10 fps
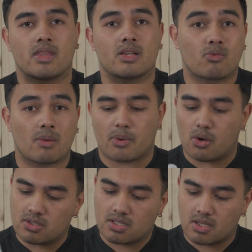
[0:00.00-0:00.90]
than grip
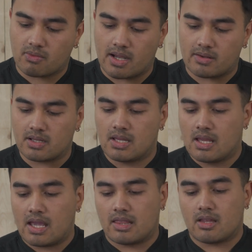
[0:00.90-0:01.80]
onto the ground,
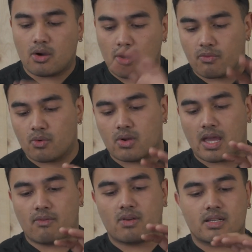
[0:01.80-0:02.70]
and the overall
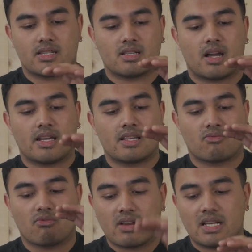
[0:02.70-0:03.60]
Kevlar design
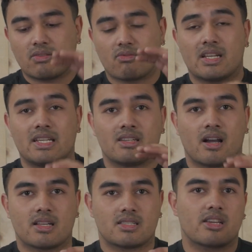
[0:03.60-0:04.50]
is really, really
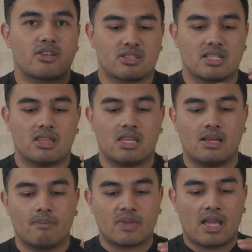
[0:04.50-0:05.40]
nice. You can see
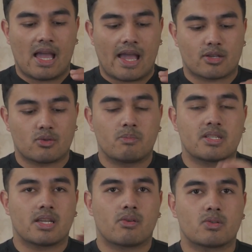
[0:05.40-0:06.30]
the actual
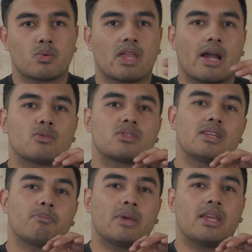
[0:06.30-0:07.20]
materials without
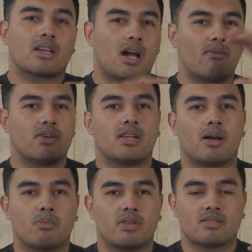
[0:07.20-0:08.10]
it being covered
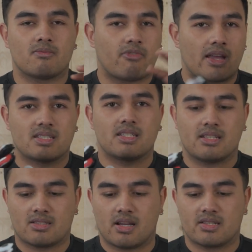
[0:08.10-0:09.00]
up with some fancy
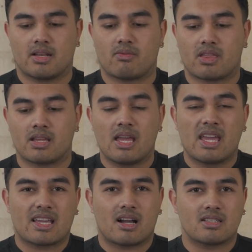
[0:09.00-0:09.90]
designs and everything.
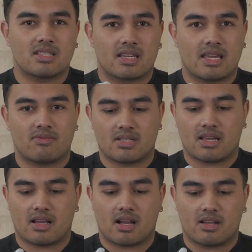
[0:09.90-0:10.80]
It kind of gives
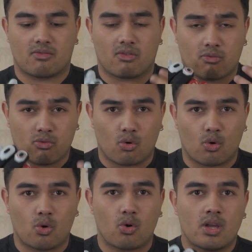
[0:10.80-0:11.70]
it a kind of a
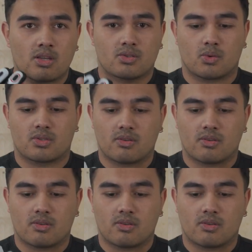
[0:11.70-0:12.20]
raw sort